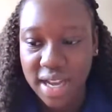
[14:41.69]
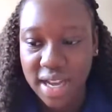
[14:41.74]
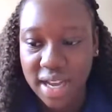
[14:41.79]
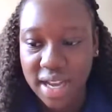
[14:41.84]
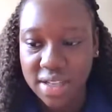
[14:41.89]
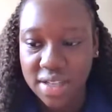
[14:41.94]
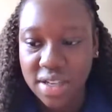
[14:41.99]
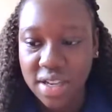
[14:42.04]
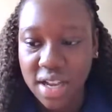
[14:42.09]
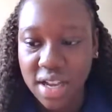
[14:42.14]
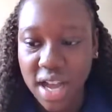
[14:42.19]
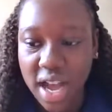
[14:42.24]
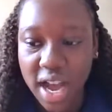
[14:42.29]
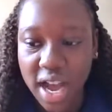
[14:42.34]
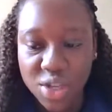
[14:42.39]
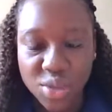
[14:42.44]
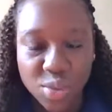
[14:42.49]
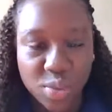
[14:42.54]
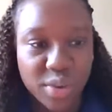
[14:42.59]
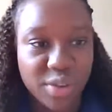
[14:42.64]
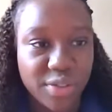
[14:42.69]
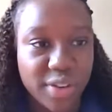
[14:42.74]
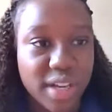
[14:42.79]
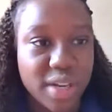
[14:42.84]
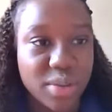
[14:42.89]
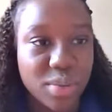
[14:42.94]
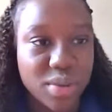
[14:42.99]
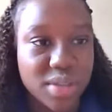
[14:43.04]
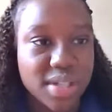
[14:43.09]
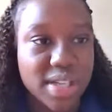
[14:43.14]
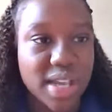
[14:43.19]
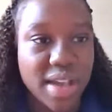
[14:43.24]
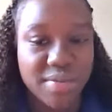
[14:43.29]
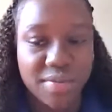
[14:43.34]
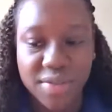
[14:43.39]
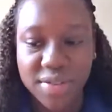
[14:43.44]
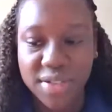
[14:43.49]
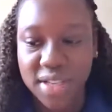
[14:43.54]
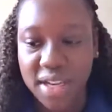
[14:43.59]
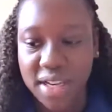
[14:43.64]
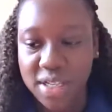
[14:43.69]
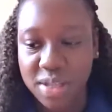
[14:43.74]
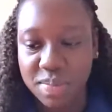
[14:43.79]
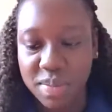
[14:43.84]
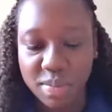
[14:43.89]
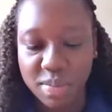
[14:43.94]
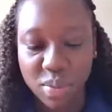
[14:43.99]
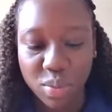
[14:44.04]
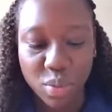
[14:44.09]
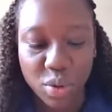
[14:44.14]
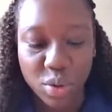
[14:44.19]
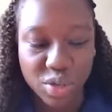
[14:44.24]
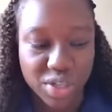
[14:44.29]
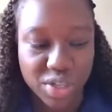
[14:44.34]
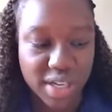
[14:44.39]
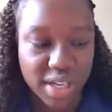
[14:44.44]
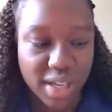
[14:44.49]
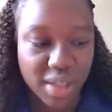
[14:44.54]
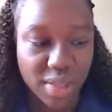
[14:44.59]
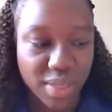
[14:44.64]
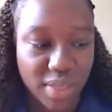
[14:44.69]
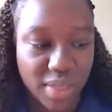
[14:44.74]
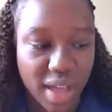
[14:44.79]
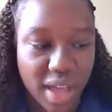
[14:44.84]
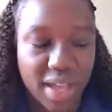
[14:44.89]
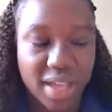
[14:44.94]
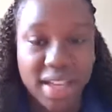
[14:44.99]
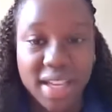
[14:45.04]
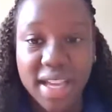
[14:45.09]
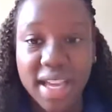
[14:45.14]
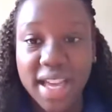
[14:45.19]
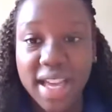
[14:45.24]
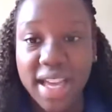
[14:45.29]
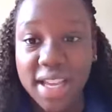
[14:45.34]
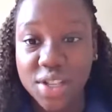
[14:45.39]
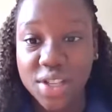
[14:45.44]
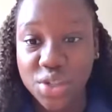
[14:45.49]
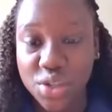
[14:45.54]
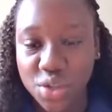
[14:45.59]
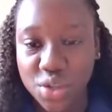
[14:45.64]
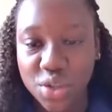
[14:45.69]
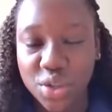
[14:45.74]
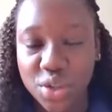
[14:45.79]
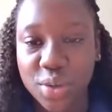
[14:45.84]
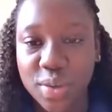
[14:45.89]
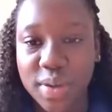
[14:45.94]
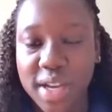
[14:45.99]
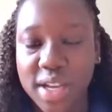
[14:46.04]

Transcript: And I just really want to emphasize to people watching that it's true.